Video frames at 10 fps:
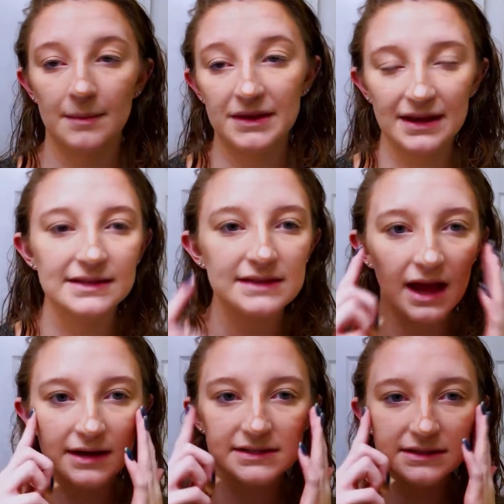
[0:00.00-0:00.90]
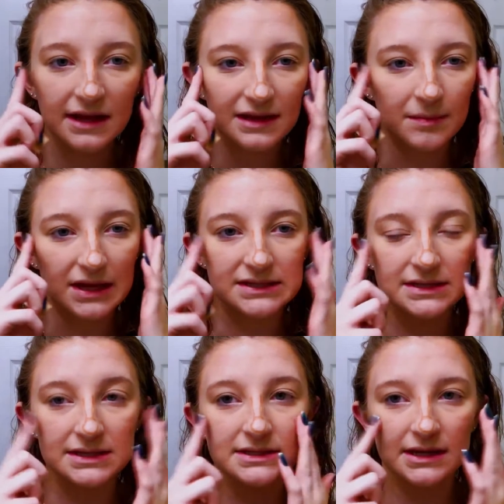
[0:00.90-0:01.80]
I mean, it's honestly not that bad
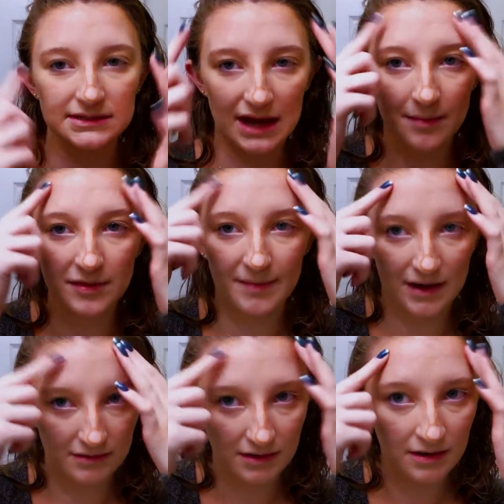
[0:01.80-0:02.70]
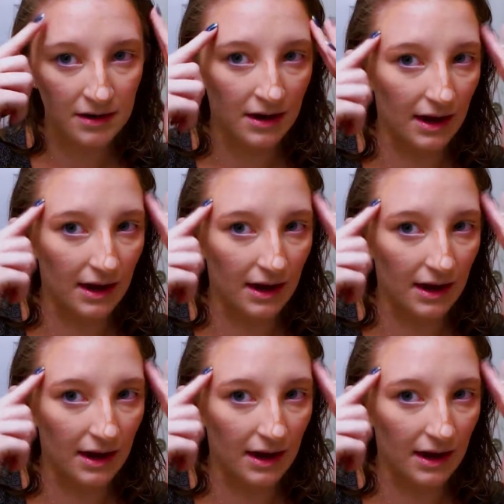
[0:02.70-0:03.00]
since it's on top of the powder.